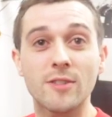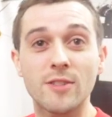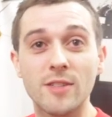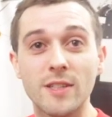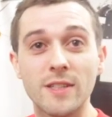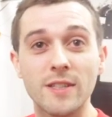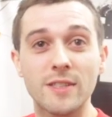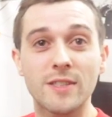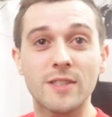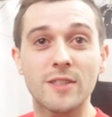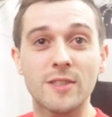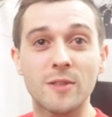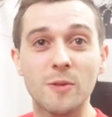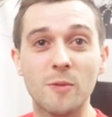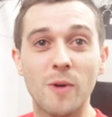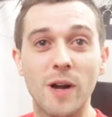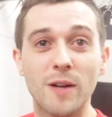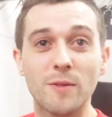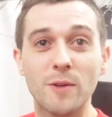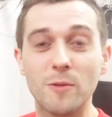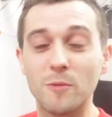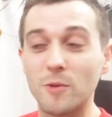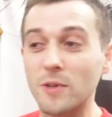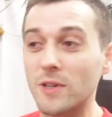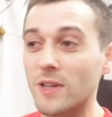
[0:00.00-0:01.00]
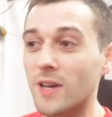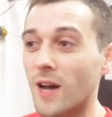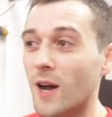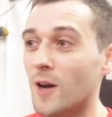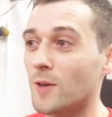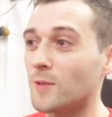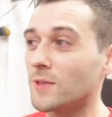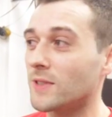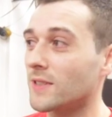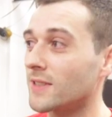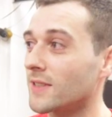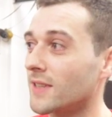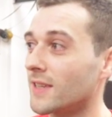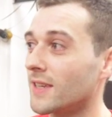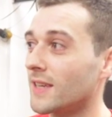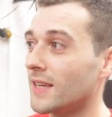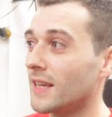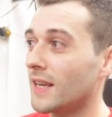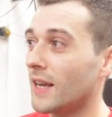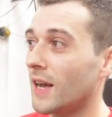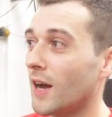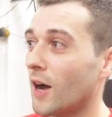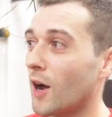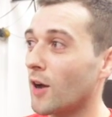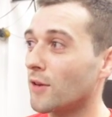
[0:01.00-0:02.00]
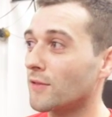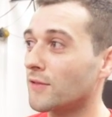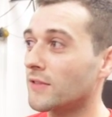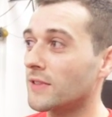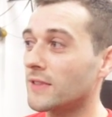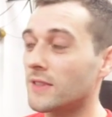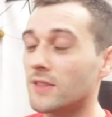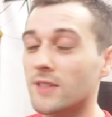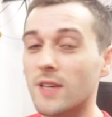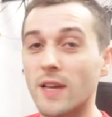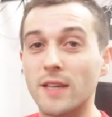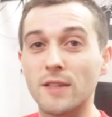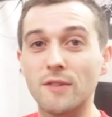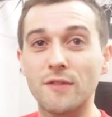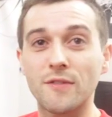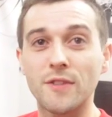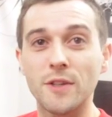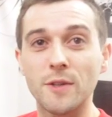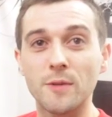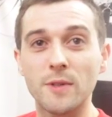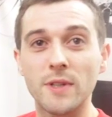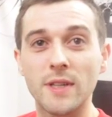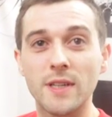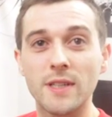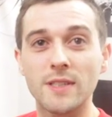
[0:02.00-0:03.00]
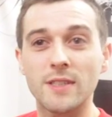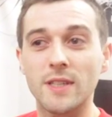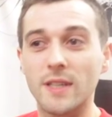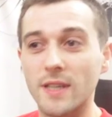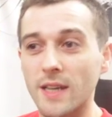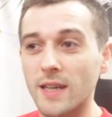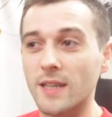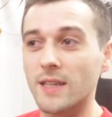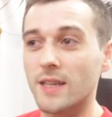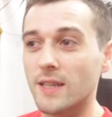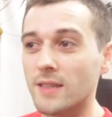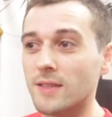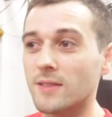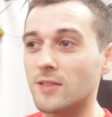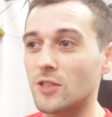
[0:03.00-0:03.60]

So this is the way we want to go, and hopefully take a few years and then